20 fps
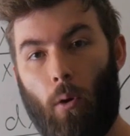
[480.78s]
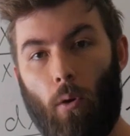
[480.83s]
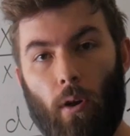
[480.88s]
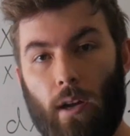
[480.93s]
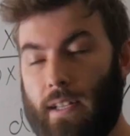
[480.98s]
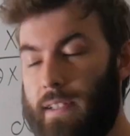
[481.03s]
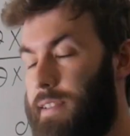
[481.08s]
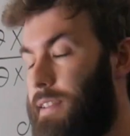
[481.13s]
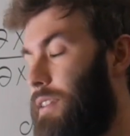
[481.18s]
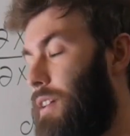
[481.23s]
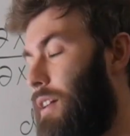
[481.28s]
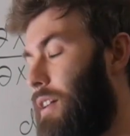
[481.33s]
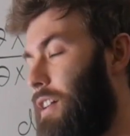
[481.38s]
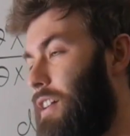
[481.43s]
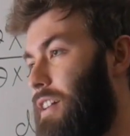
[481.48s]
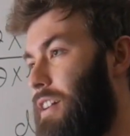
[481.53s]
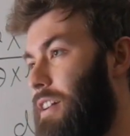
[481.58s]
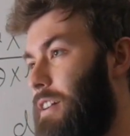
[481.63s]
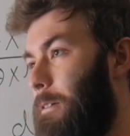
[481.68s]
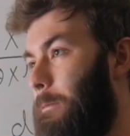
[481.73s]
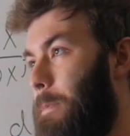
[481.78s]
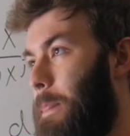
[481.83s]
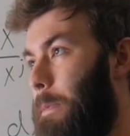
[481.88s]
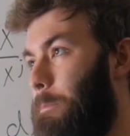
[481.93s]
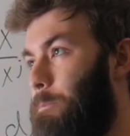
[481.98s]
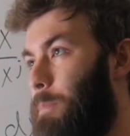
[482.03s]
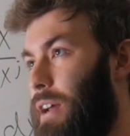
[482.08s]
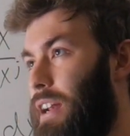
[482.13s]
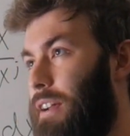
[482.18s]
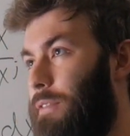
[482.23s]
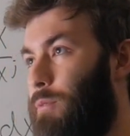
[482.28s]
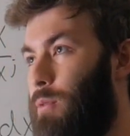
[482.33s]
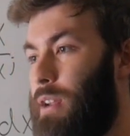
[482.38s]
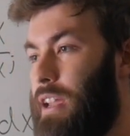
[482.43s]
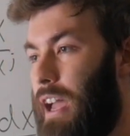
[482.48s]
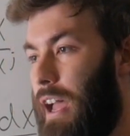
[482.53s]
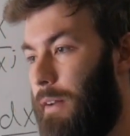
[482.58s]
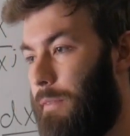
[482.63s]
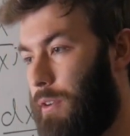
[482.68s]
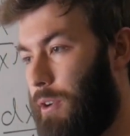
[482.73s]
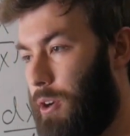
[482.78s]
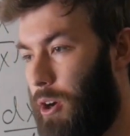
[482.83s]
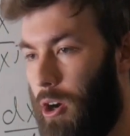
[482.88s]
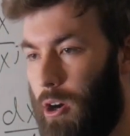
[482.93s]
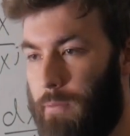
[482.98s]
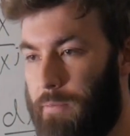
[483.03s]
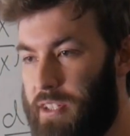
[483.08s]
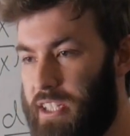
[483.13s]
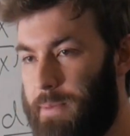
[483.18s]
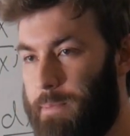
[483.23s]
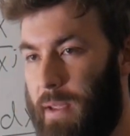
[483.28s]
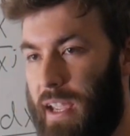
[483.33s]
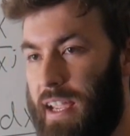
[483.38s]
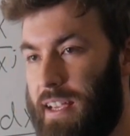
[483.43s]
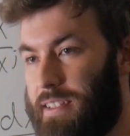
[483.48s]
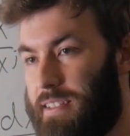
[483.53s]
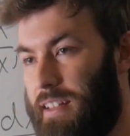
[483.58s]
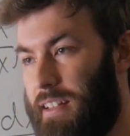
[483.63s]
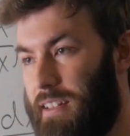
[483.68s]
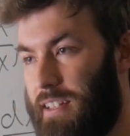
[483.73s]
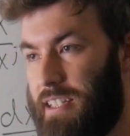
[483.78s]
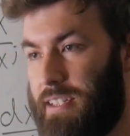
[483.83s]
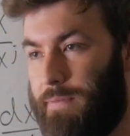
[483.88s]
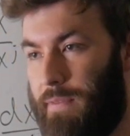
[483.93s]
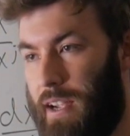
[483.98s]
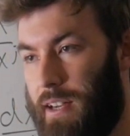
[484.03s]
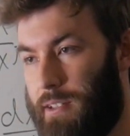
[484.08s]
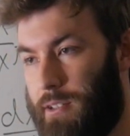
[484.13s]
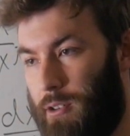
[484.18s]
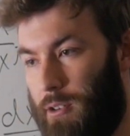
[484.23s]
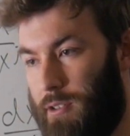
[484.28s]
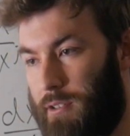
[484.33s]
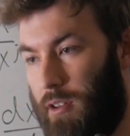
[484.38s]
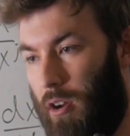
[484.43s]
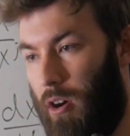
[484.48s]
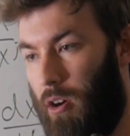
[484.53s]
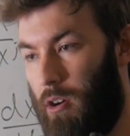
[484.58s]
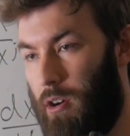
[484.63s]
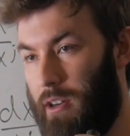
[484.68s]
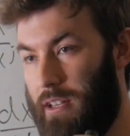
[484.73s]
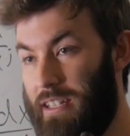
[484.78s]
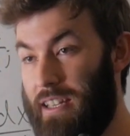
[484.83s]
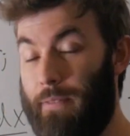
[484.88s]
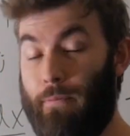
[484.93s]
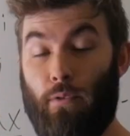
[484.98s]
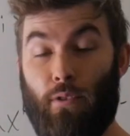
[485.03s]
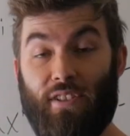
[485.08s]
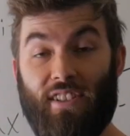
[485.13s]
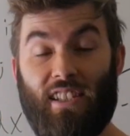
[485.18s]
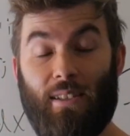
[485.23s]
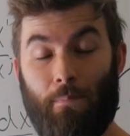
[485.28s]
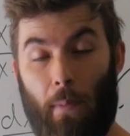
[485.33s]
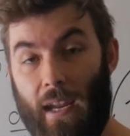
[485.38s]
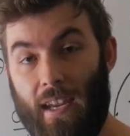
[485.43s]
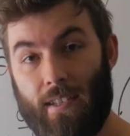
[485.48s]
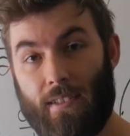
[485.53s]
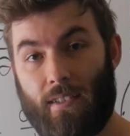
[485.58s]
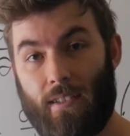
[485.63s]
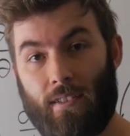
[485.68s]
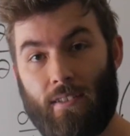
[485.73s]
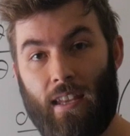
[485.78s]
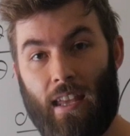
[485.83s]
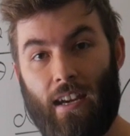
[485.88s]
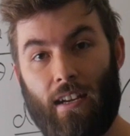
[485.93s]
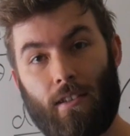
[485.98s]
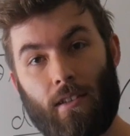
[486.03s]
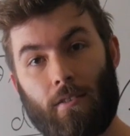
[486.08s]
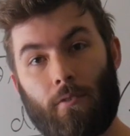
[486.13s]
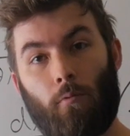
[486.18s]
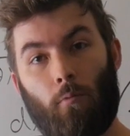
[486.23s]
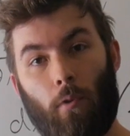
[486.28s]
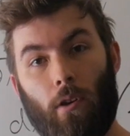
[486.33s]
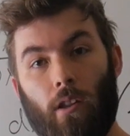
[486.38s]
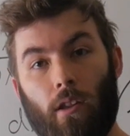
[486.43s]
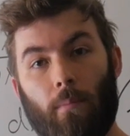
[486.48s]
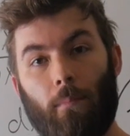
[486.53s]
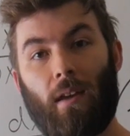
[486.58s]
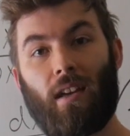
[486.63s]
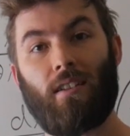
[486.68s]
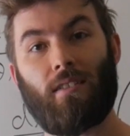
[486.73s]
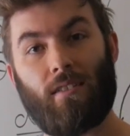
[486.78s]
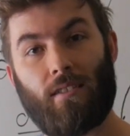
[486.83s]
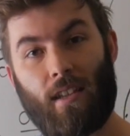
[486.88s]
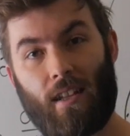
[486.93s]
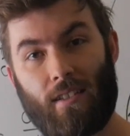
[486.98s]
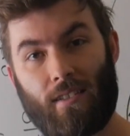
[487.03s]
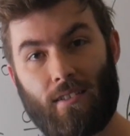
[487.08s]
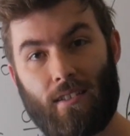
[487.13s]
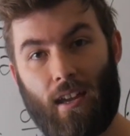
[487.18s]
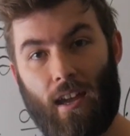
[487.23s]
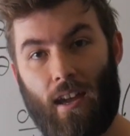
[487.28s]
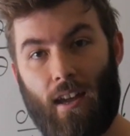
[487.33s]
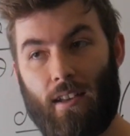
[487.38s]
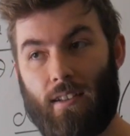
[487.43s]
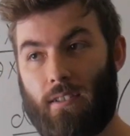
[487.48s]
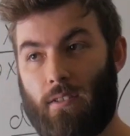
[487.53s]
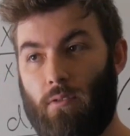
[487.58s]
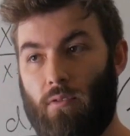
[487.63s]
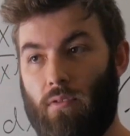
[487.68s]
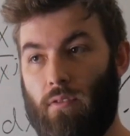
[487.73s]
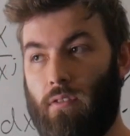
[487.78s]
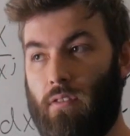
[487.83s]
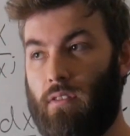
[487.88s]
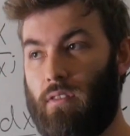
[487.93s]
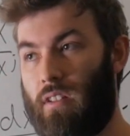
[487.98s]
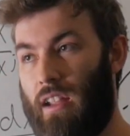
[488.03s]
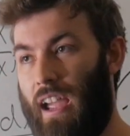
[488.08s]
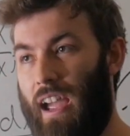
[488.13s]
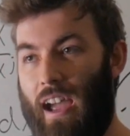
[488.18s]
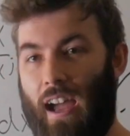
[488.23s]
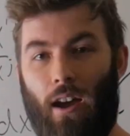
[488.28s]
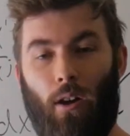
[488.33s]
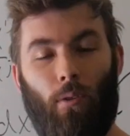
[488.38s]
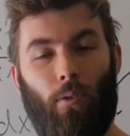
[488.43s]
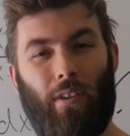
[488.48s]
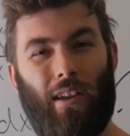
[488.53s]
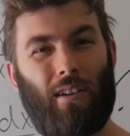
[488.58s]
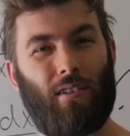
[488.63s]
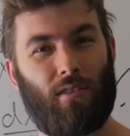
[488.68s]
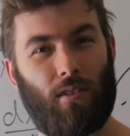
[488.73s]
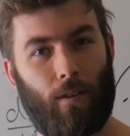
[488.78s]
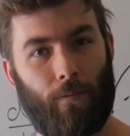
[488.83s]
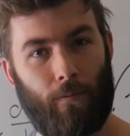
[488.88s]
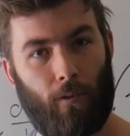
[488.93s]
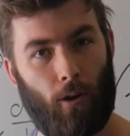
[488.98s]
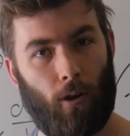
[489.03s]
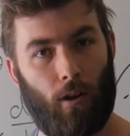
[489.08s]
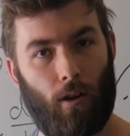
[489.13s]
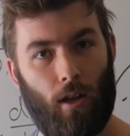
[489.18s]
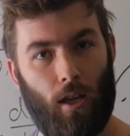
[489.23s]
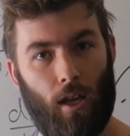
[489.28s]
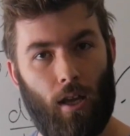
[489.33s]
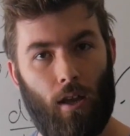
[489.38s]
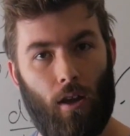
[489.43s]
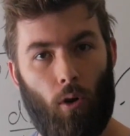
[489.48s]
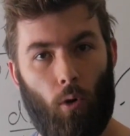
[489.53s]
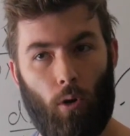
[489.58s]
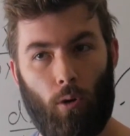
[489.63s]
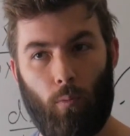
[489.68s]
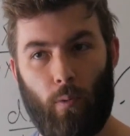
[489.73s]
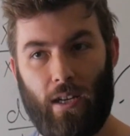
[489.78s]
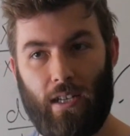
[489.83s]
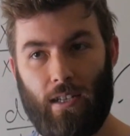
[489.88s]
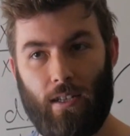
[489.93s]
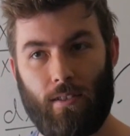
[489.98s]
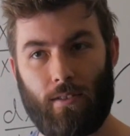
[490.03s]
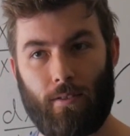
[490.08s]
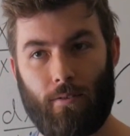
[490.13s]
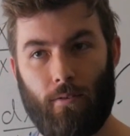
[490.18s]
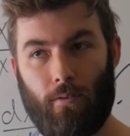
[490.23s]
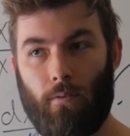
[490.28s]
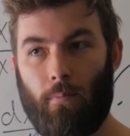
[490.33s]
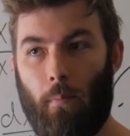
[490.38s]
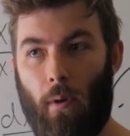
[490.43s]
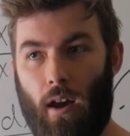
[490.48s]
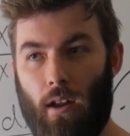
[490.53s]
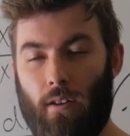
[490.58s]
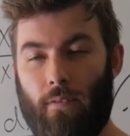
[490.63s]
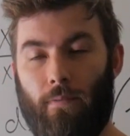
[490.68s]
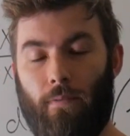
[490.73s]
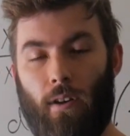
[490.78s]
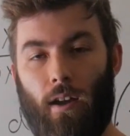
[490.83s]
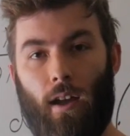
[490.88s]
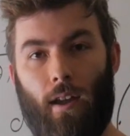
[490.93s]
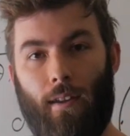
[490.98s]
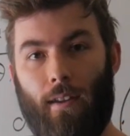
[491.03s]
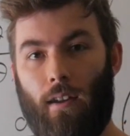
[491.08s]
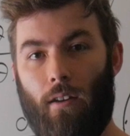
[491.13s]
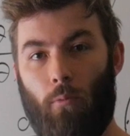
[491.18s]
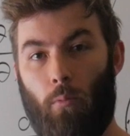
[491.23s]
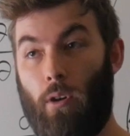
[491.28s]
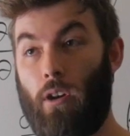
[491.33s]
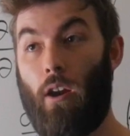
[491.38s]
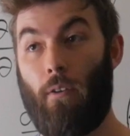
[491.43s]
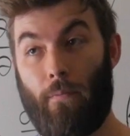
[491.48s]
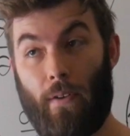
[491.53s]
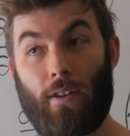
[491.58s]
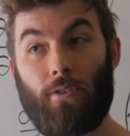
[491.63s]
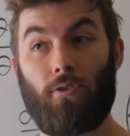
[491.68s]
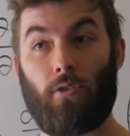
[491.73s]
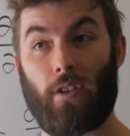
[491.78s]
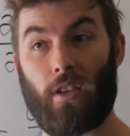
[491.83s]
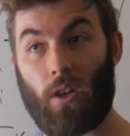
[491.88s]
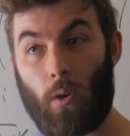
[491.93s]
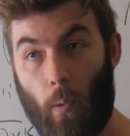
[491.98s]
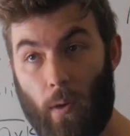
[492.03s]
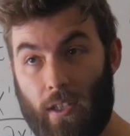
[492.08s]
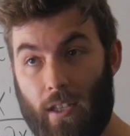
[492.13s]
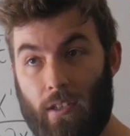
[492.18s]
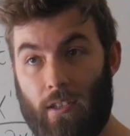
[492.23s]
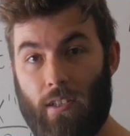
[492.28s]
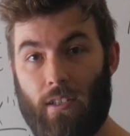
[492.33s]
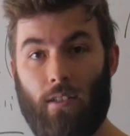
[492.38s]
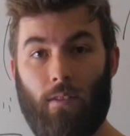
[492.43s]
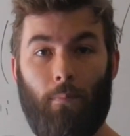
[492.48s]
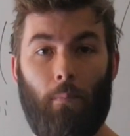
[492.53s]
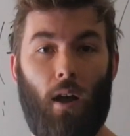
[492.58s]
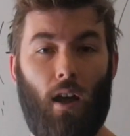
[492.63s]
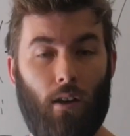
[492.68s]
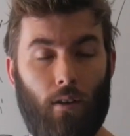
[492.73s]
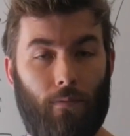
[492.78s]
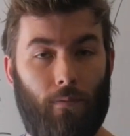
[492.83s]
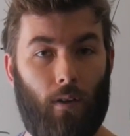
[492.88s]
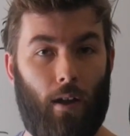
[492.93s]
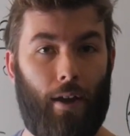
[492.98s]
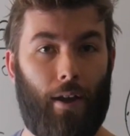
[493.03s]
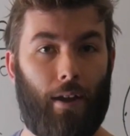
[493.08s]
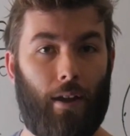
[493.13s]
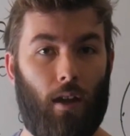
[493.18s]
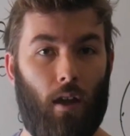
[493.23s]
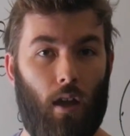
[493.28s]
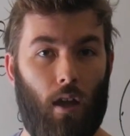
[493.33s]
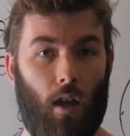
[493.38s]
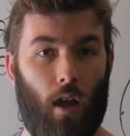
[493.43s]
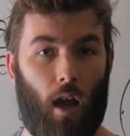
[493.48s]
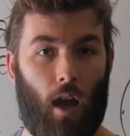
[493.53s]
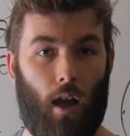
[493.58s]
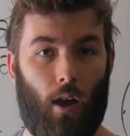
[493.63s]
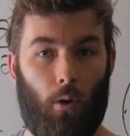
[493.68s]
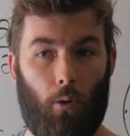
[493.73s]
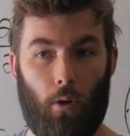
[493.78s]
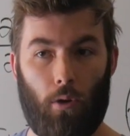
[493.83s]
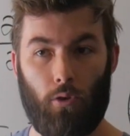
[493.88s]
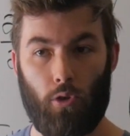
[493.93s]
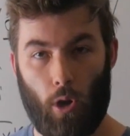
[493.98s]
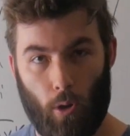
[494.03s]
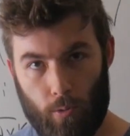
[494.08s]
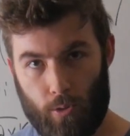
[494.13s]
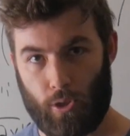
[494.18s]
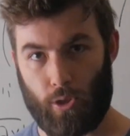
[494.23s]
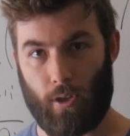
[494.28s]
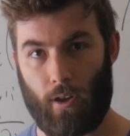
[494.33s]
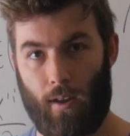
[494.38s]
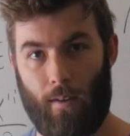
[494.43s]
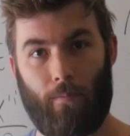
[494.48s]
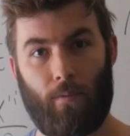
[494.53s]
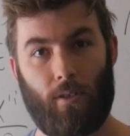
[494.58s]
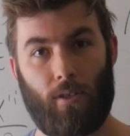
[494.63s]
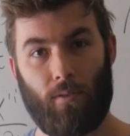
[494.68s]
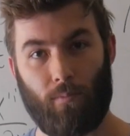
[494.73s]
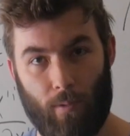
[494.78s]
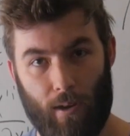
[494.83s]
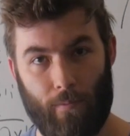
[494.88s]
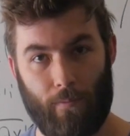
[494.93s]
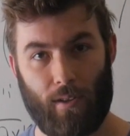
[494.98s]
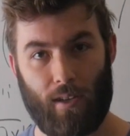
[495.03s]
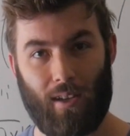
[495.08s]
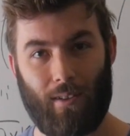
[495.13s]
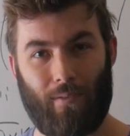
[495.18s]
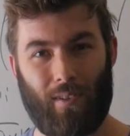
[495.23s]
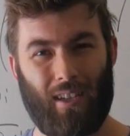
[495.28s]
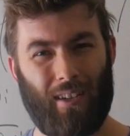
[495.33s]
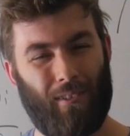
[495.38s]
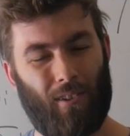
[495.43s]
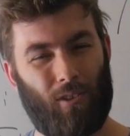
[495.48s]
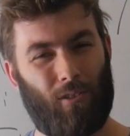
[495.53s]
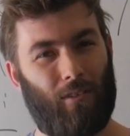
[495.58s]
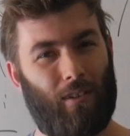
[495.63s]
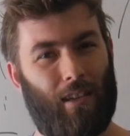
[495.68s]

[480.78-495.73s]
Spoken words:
points. But if we have a curved space, then these vectors are in different spaces, and it doesn't really make sense to ask how they differ. Or we need to modify, we're eventually going to need to modify our notion of a derivative in